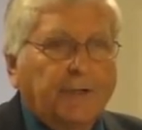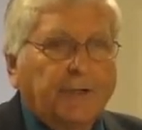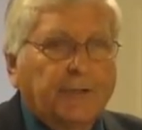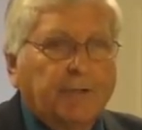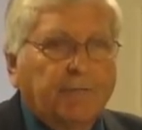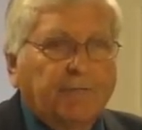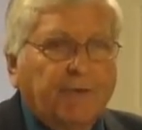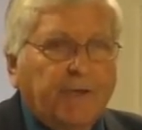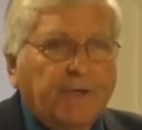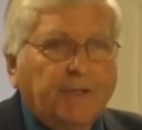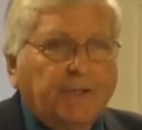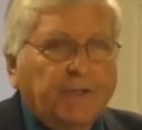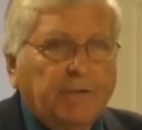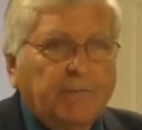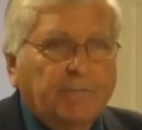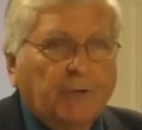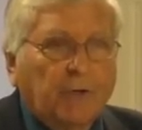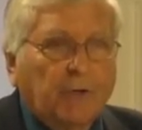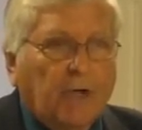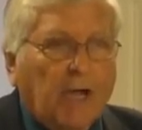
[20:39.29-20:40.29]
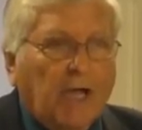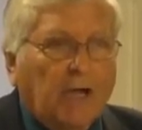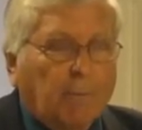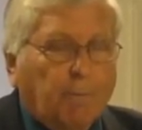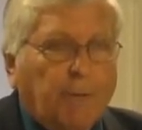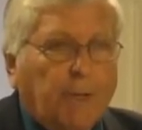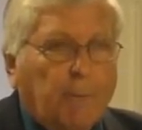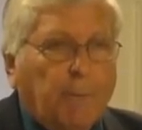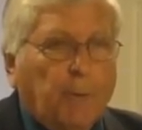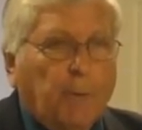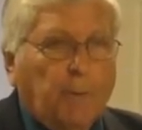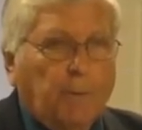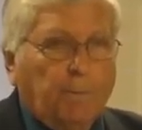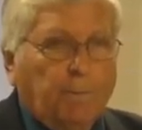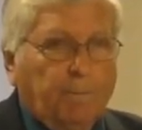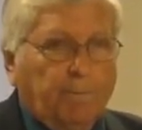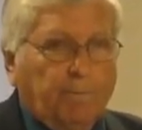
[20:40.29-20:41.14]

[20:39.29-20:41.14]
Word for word: is offensive to a lot of people.